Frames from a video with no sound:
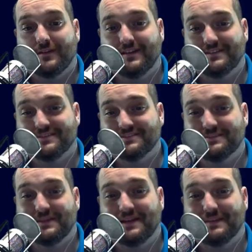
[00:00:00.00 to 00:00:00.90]
links or
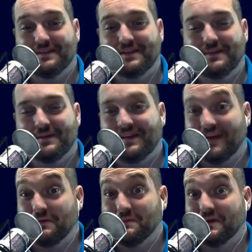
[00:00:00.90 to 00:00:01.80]
pick up another one,
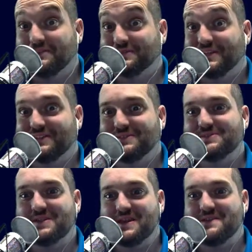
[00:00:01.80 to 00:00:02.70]
I would much rather you
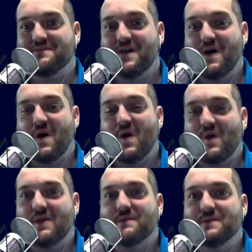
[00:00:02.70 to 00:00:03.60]
save
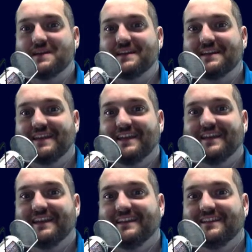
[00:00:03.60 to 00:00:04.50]
all that money
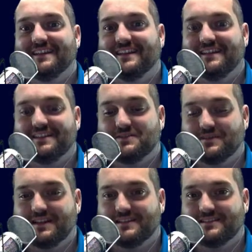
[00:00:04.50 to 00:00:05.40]
and uh, get you
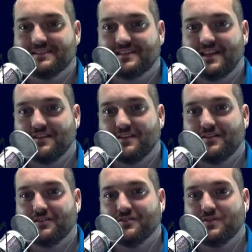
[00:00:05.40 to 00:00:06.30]
a nice discount on
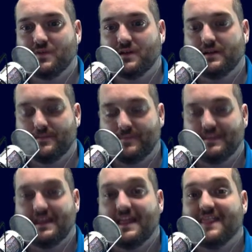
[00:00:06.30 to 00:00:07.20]
your new hub.
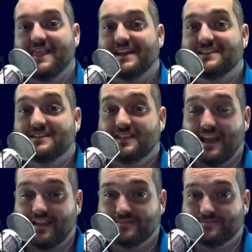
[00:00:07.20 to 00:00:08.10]
That
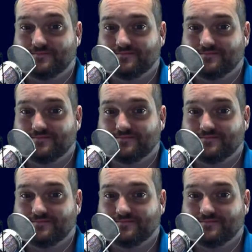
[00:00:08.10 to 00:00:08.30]
said,